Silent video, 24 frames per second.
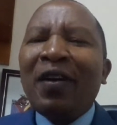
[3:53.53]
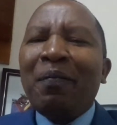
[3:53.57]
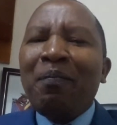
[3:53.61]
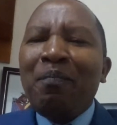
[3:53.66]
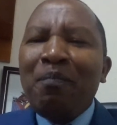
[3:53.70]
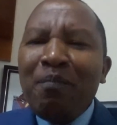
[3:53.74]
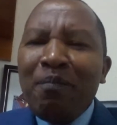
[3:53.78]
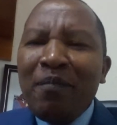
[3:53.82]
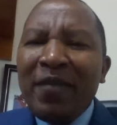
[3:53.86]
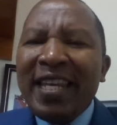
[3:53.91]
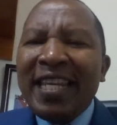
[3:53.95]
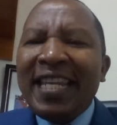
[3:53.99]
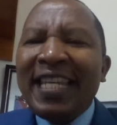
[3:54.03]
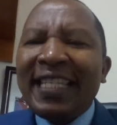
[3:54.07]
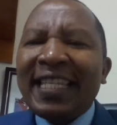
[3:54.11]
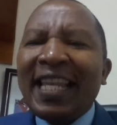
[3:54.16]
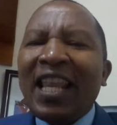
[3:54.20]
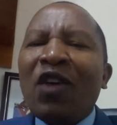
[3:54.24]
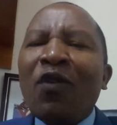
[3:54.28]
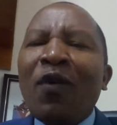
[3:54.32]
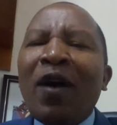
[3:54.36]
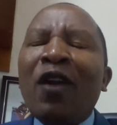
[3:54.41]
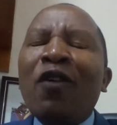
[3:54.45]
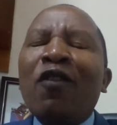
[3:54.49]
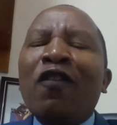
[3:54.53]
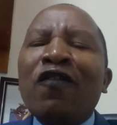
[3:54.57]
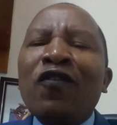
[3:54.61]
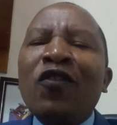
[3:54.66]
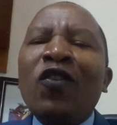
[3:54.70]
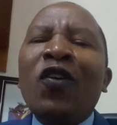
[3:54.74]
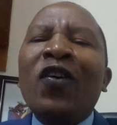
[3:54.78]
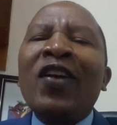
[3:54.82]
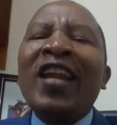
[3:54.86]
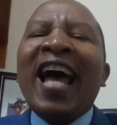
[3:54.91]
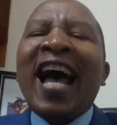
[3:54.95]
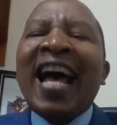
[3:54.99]
minister the word of
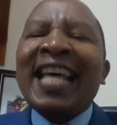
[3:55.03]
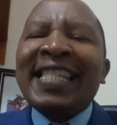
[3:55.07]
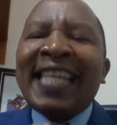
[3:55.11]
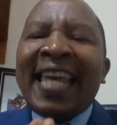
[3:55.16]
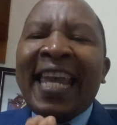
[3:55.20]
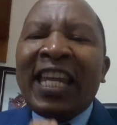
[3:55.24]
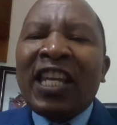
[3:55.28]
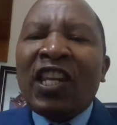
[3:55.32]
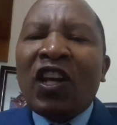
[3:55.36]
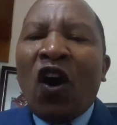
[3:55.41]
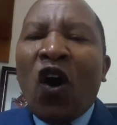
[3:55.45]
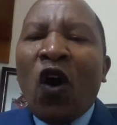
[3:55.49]
God as it